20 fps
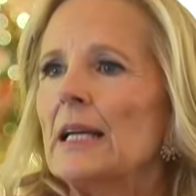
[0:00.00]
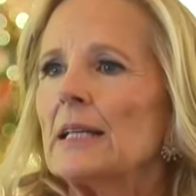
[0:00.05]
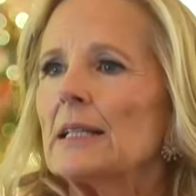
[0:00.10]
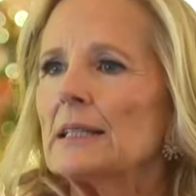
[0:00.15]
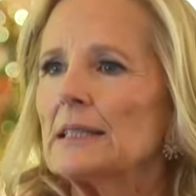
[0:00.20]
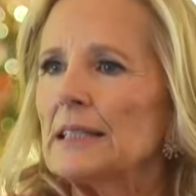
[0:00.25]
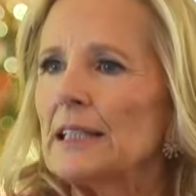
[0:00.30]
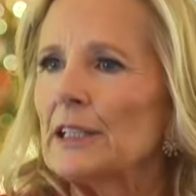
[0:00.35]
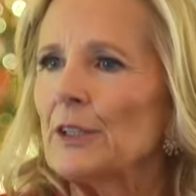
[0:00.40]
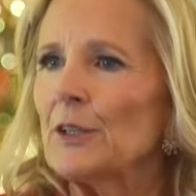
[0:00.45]

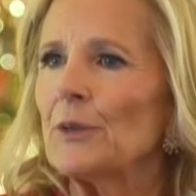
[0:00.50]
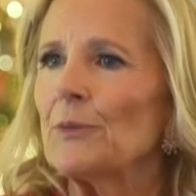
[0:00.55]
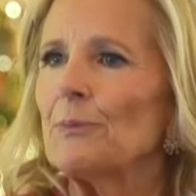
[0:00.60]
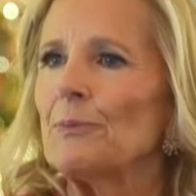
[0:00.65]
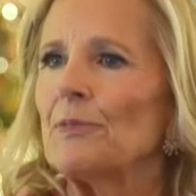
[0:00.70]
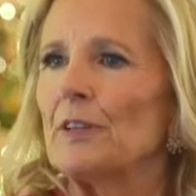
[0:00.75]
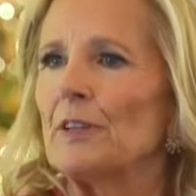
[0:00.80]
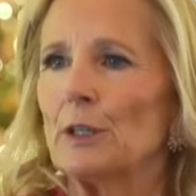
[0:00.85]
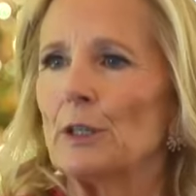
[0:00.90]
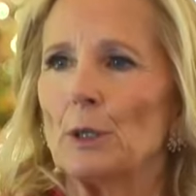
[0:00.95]

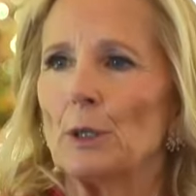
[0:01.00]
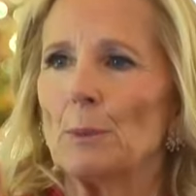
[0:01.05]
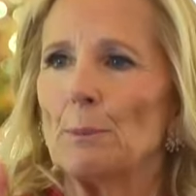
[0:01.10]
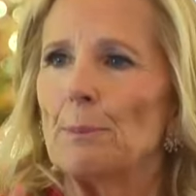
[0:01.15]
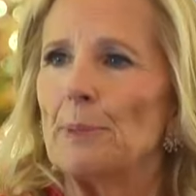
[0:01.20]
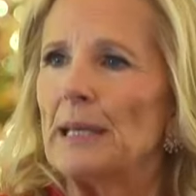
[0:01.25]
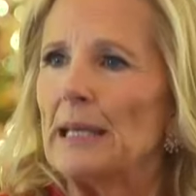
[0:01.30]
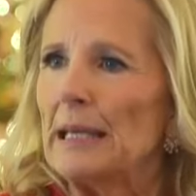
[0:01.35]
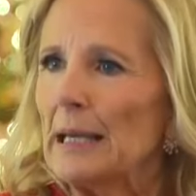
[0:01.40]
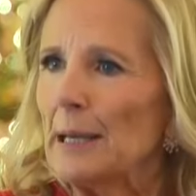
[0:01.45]
Glitterville,
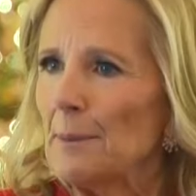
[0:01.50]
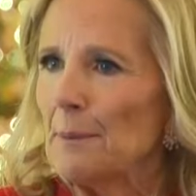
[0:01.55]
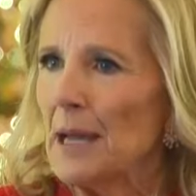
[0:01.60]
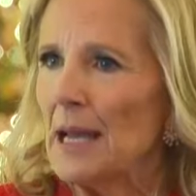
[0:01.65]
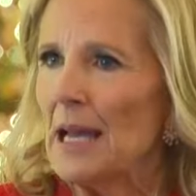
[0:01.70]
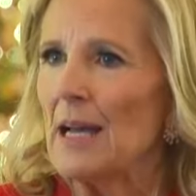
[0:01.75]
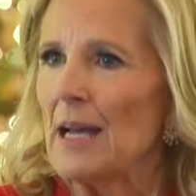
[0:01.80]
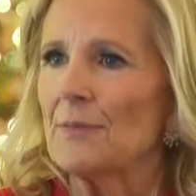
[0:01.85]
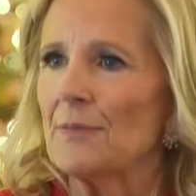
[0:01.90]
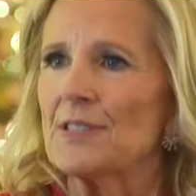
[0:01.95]
B M
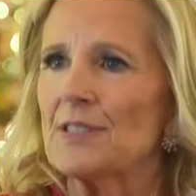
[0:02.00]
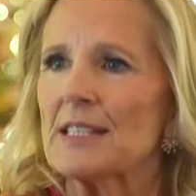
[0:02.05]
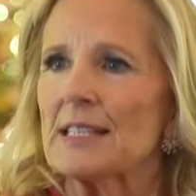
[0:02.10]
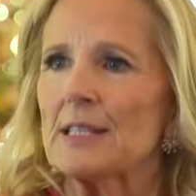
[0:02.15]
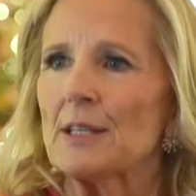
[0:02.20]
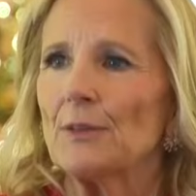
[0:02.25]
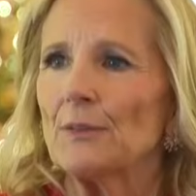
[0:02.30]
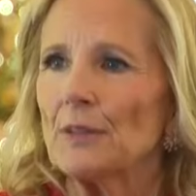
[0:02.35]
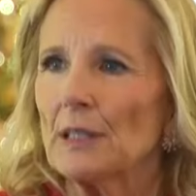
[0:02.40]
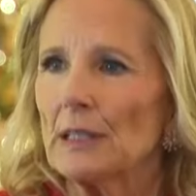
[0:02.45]
F,
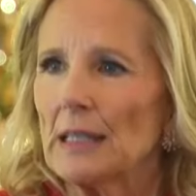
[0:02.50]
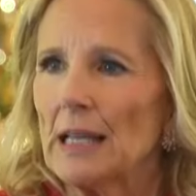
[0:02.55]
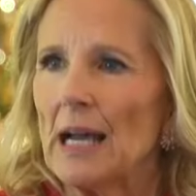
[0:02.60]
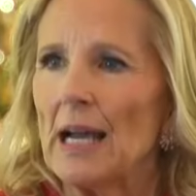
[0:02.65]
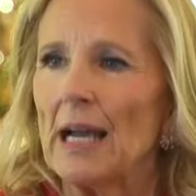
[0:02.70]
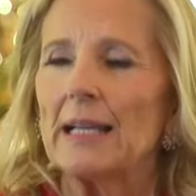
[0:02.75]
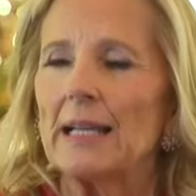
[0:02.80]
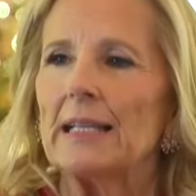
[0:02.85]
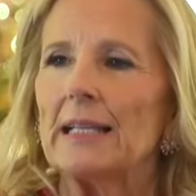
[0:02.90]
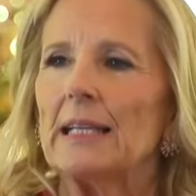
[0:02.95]
Silver
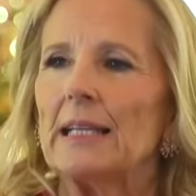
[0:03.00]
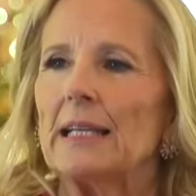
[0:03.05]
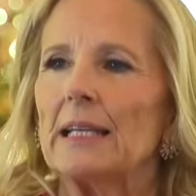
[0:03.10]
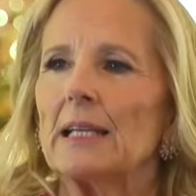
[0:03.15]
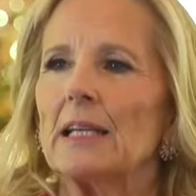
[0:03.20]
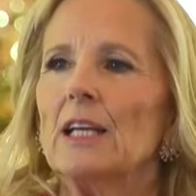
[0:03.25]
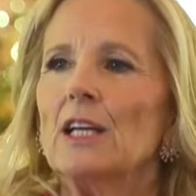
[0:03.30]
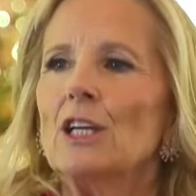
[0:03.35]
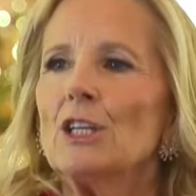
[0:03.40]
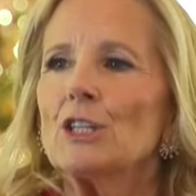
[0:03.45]
Lining,
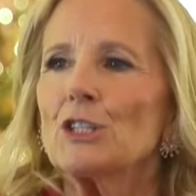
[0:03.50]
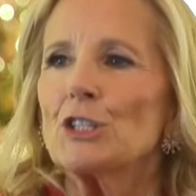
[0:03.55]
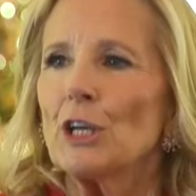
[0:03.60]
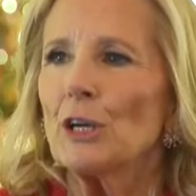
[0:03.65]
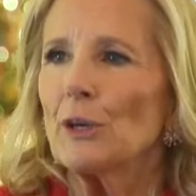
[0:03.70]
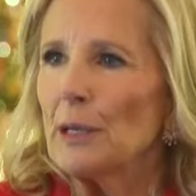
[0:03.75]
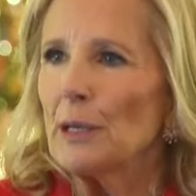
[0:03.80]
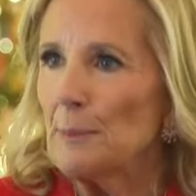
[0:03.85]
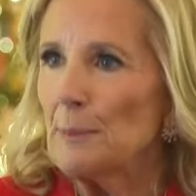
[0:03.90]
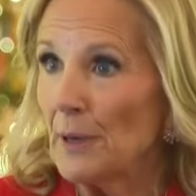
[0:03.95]

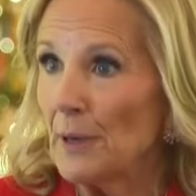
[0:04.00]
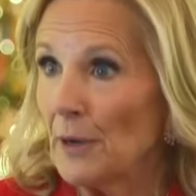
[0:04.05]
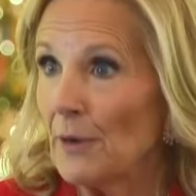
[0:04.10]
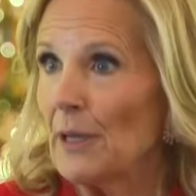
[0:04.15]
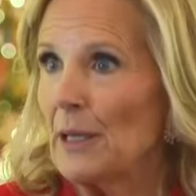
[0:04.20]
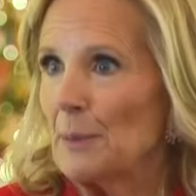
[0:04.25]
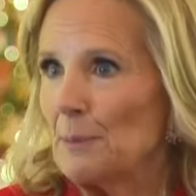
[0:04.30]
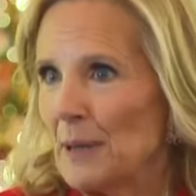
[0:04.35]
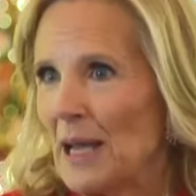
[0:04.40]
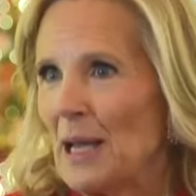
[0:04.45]
Sherry
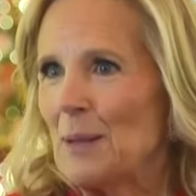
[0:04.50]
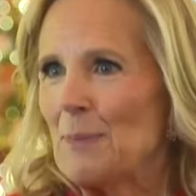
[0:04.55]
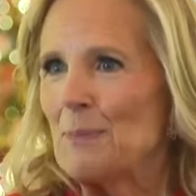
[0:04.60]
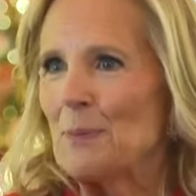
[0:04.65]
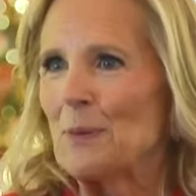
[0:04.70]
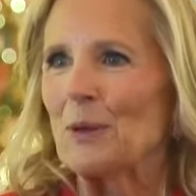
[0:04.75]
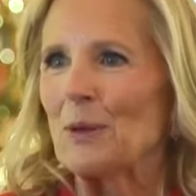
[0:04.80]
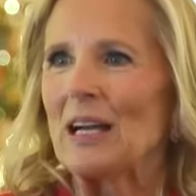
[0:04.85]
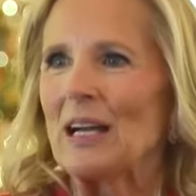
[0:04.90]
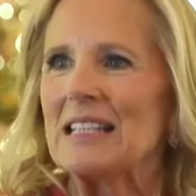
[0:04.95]
Berry
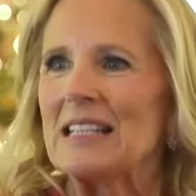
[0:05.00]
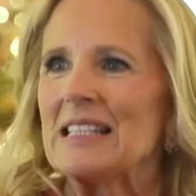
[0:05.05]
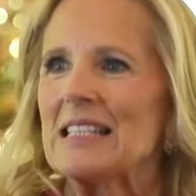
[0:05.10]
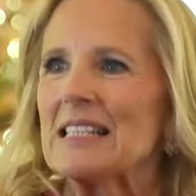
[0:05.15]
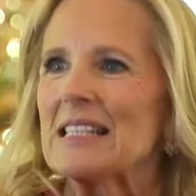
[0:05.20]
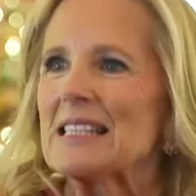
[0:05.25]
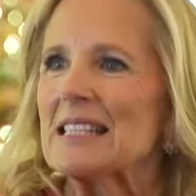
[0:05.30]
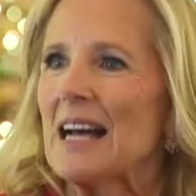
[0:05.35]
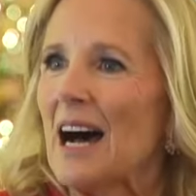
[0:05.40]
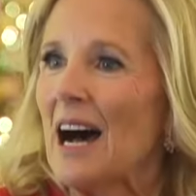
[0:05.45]
Paper and
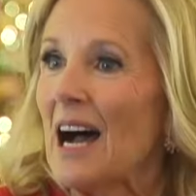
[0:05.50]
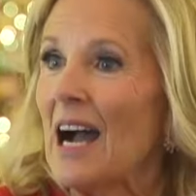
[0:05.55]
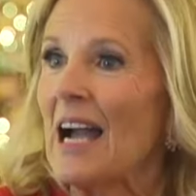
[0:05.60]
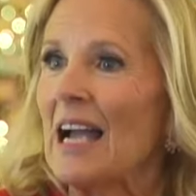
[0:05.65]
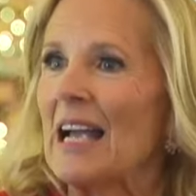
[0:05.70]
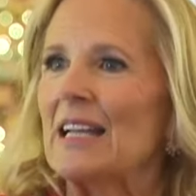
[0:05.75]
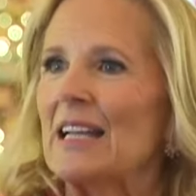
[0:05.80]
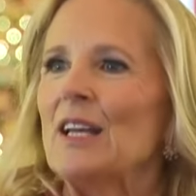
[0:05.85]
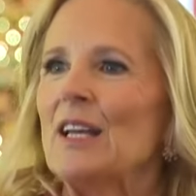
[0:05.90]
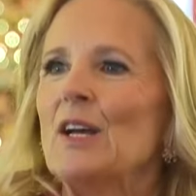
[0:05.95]

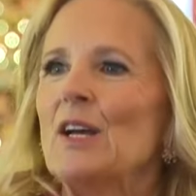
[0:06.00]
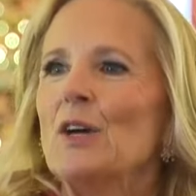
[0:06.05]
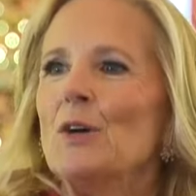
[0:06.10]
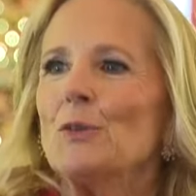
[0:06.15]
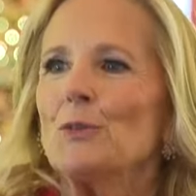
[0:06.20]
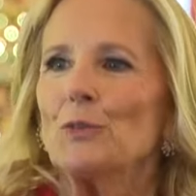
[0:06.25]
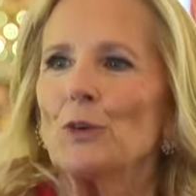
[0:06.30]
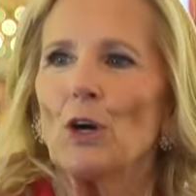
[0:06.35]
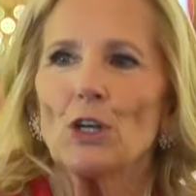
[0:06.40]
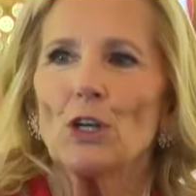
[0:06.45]
Design,
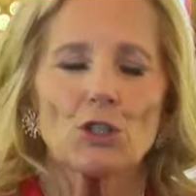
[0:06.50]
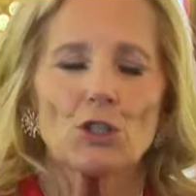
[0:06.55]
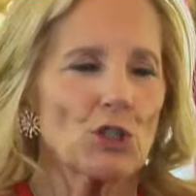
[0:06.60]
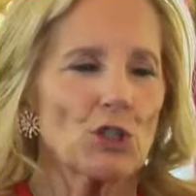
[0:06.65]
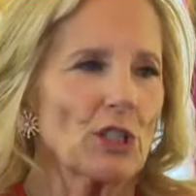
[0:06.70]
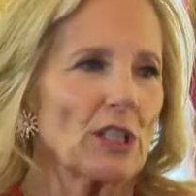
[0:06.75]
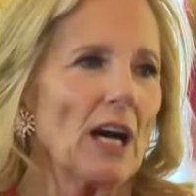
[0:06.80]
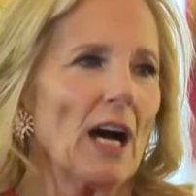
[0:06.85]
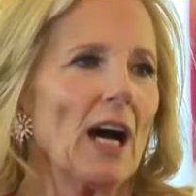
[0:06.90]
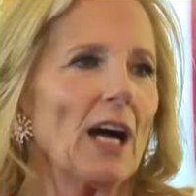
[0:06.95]
Frost
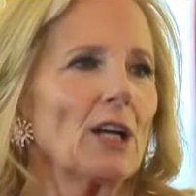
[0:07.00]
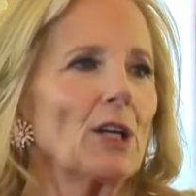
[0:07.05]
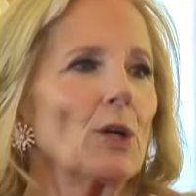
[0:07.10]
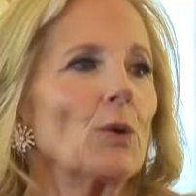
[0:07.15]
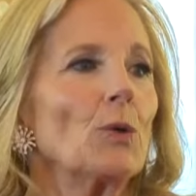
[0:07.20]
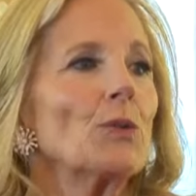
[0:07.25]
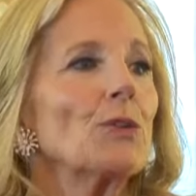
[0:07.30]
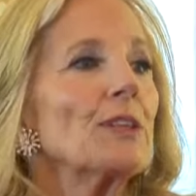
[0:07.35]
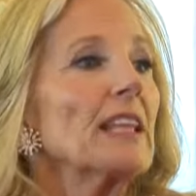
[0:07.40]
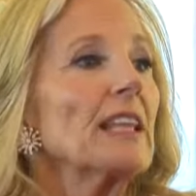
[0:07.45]

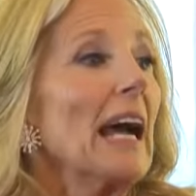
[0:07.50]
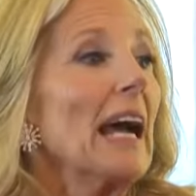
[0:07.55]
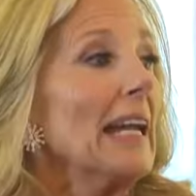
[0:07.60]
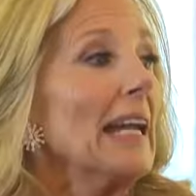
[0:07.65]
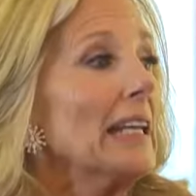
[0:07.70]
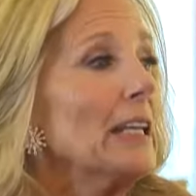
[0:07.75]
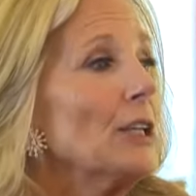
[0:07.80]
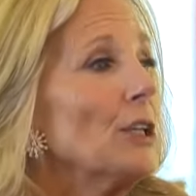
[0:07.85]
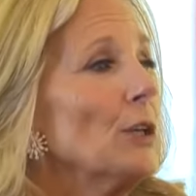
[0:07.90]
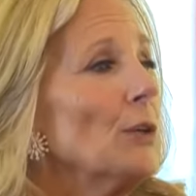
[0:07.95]
Chicago,
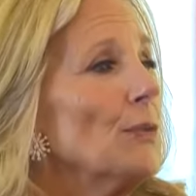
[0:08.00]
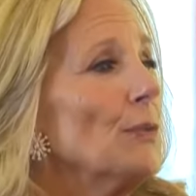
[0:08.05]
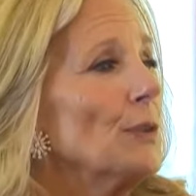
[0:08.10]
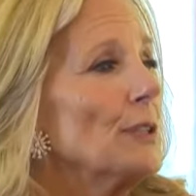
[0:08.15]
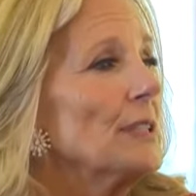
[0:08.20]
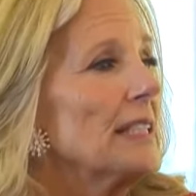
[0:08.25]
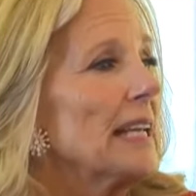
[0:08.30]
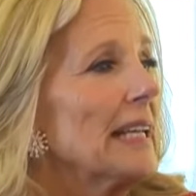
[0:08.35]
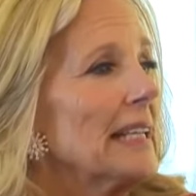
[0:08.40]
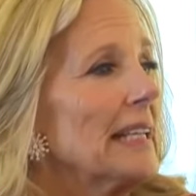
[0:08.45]
thank you for
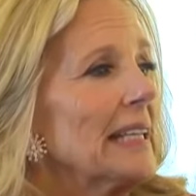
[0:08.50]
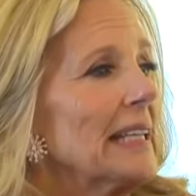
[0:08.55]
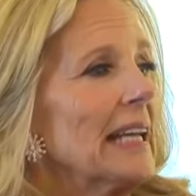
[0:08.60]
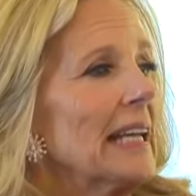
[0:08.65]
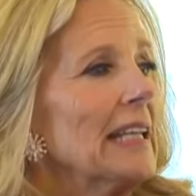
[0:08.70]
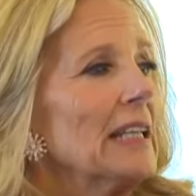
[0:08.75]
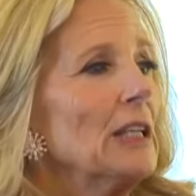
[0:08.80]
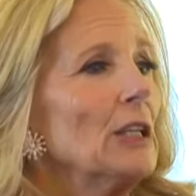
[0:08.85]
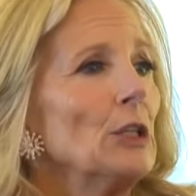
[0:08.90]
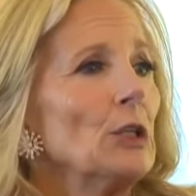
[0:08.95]

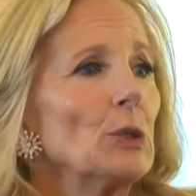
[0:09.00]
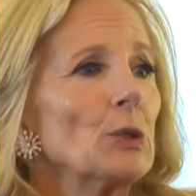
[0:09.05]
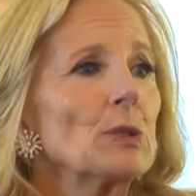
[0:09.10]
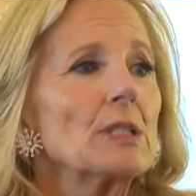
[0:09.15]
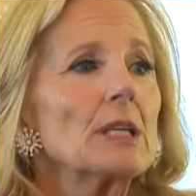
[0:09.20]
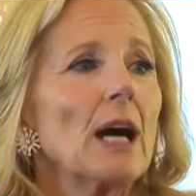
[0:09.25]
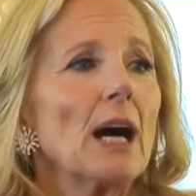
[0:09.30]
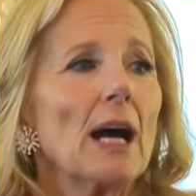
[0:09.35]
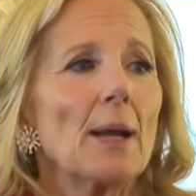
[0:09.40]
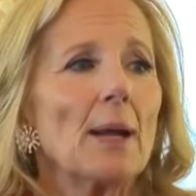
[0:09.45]
dedicating your
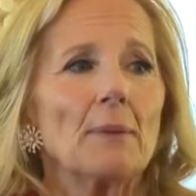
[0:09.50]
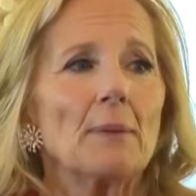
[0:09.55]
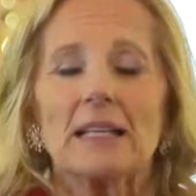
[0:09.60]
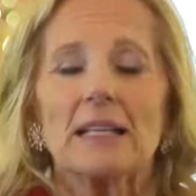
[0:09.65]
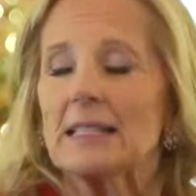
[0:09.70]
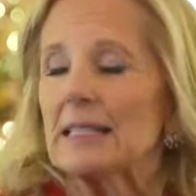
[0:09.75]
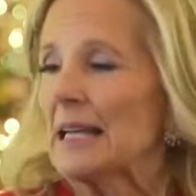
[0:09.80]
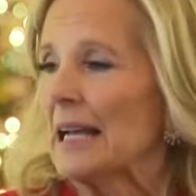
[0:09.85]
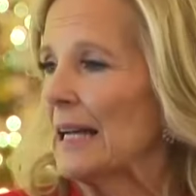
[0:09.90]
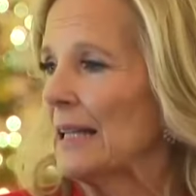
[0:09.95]
time
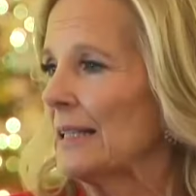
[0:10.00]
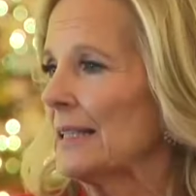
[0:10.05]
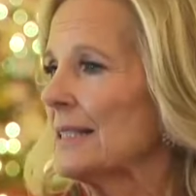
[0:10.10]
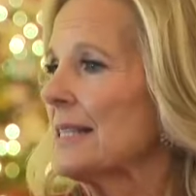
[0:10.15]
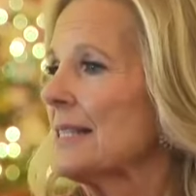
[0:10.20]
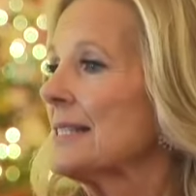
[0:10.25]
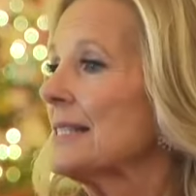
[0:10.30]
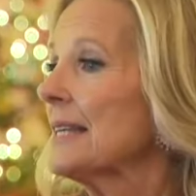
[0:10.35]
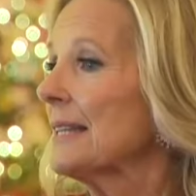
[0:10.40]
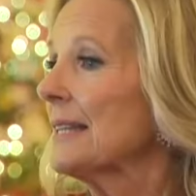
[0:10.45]
and
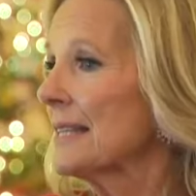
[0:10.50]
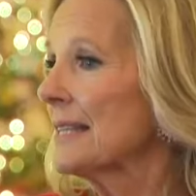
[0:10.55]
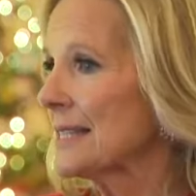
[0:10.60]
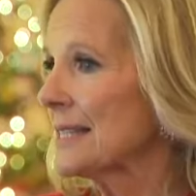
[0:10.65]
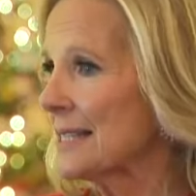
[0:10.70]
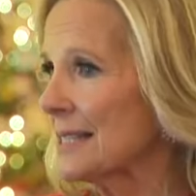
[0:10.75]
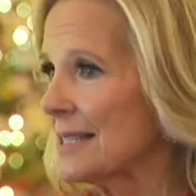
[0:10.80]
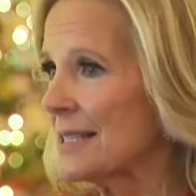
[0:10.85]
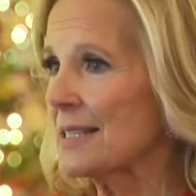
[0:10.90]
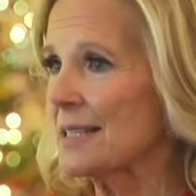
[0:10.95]
talents to
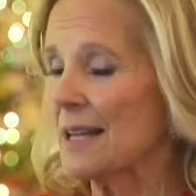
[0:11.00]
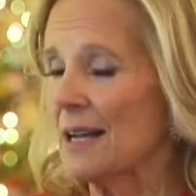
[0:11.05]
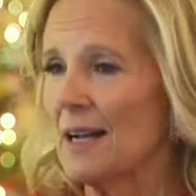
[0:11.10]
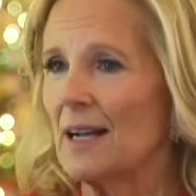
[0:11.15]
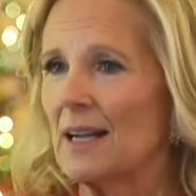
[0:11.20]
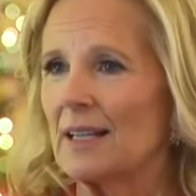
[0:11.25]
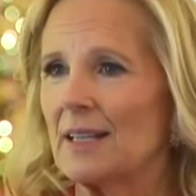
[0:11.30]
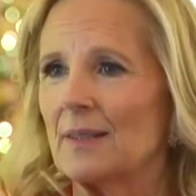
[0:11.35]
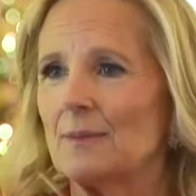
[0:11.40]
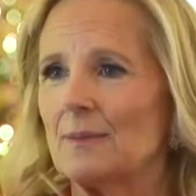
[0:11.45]
this
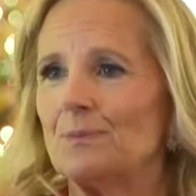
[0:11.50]
design.